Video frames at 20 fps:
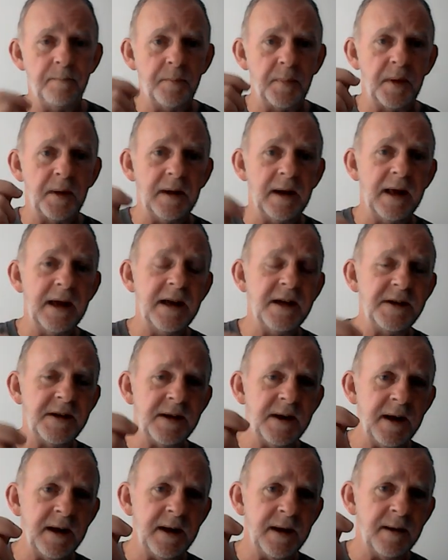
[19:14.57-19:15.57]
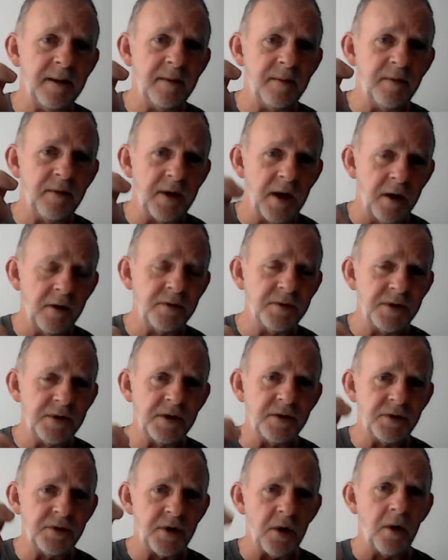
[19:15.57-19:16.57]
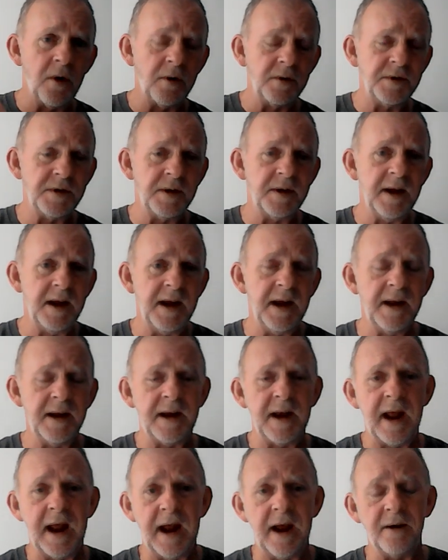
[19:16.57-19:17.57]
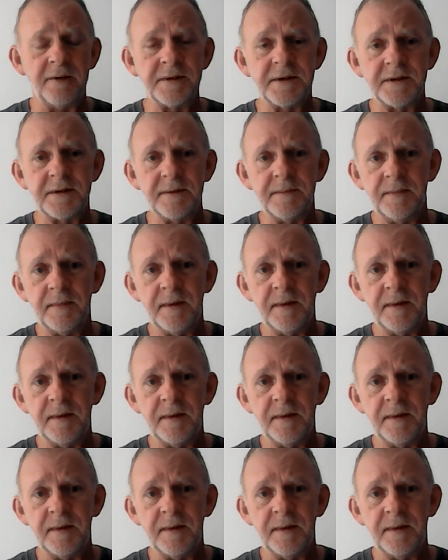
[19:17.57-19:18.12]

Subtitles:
policing those in charge of the hen house.